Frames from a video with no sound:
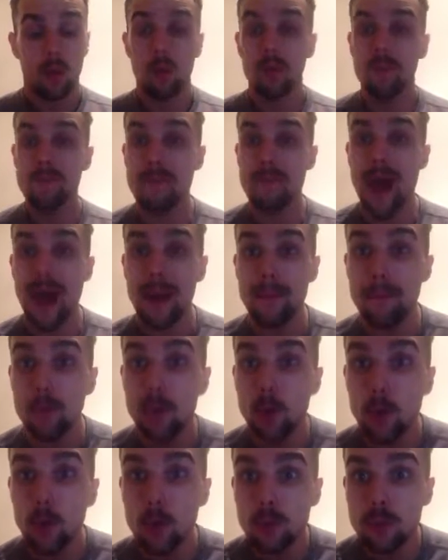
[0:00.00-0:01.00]
with man
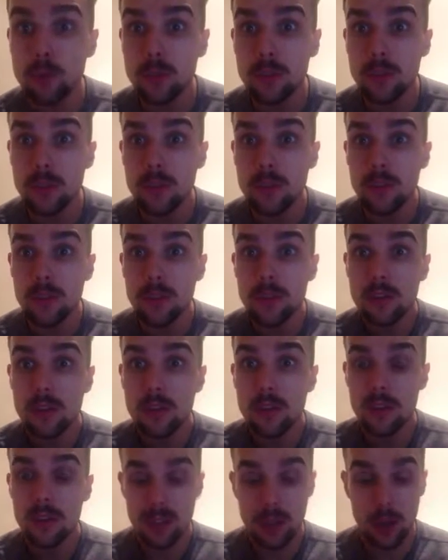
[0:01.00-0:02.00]
boobs.
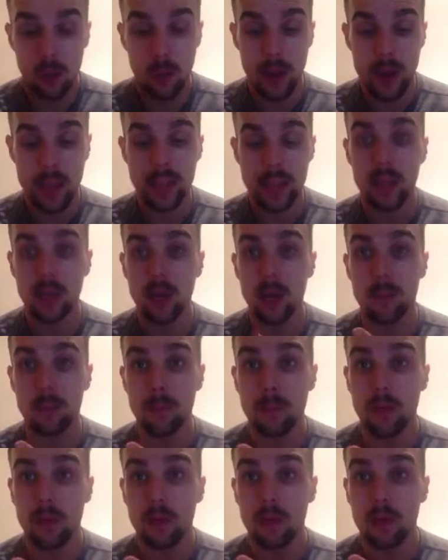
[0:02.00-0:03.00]
They're waking up
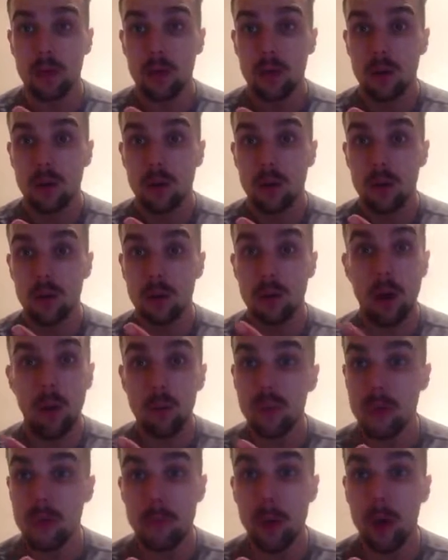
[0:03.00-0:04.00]
not
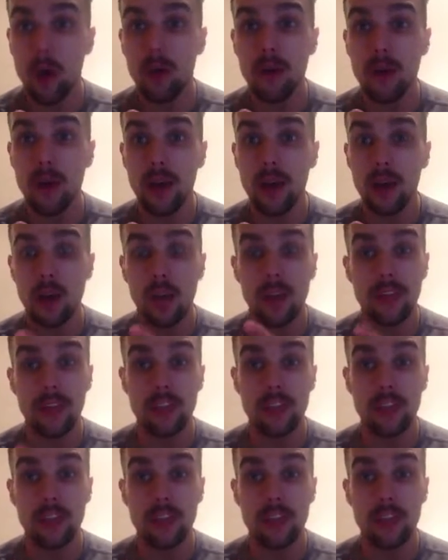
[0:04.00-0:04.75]
with a boner like